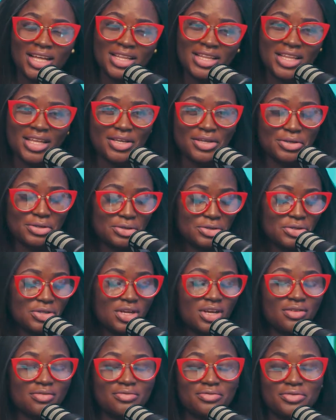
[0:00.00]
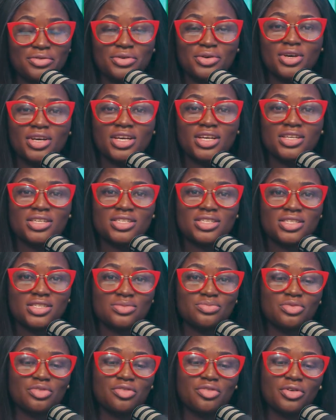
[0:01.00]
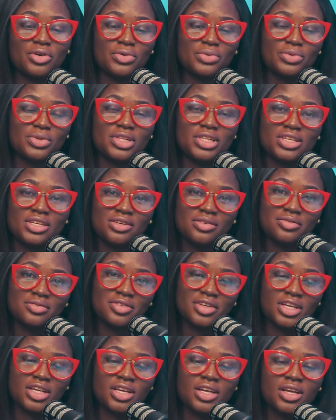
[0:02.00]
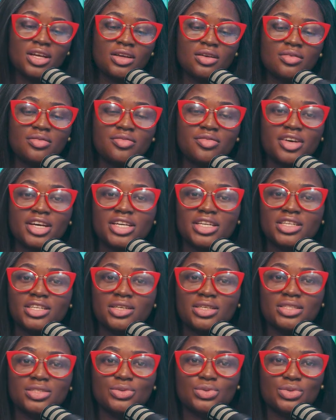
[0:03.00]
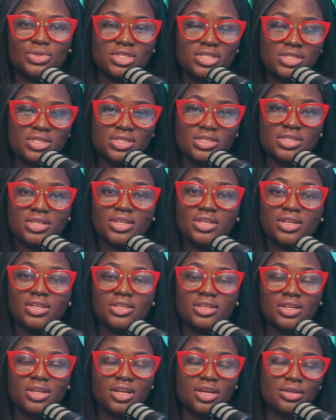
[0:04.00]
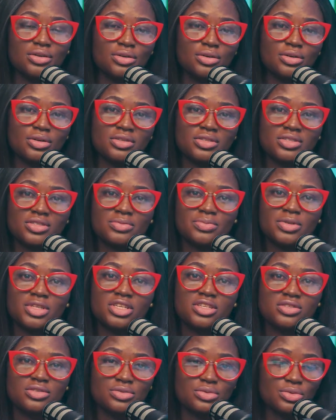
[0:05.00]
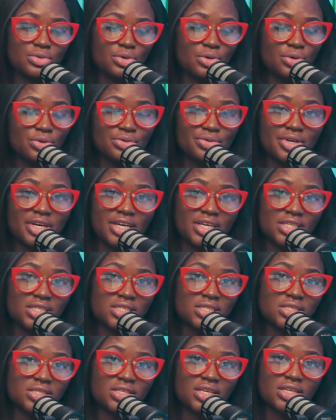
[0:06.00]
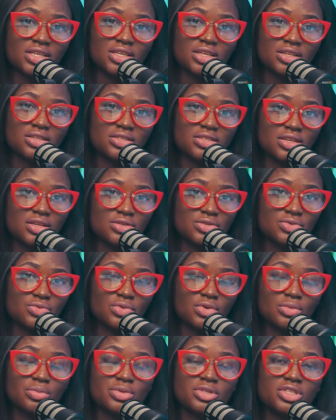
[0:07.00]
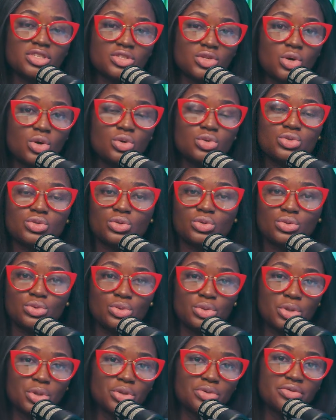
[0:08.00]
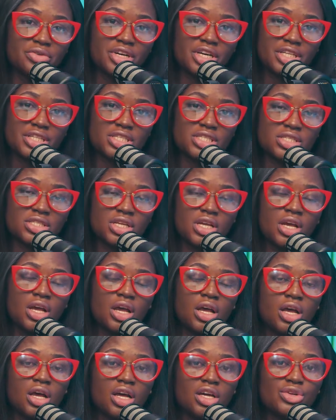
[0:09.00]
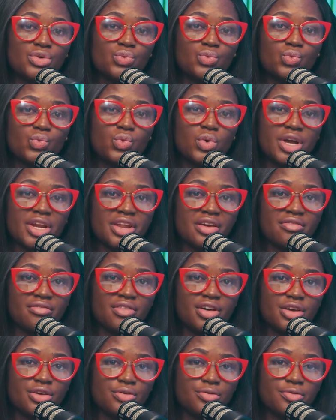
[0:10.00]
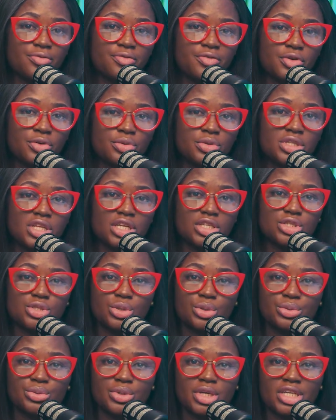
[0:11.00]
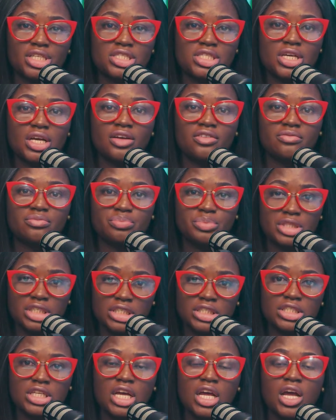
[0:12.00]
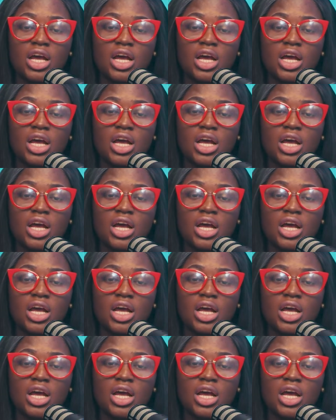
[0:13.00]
Thank you to our viewers. Before we leave, final notes. Landlords, please know your rights. Tenants as well, please also know your rights. And whenever you feel that your rights have been